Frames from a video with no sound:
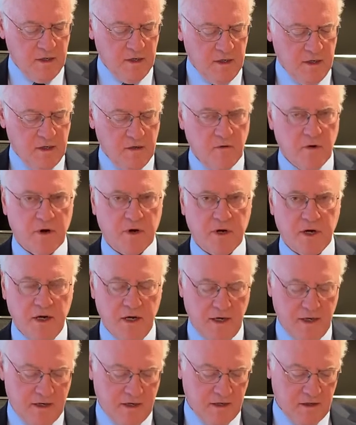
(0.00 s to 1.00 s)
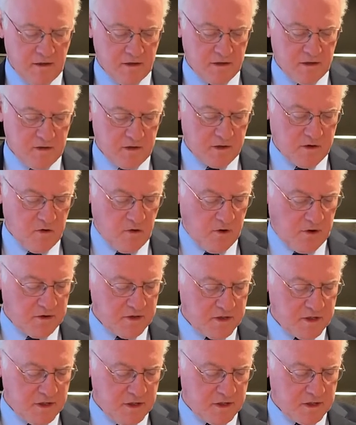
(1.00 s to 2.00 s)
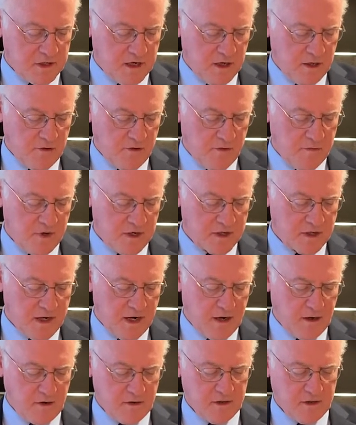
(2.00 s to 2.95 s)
we are getting killed in the courts since Heller and McDonald,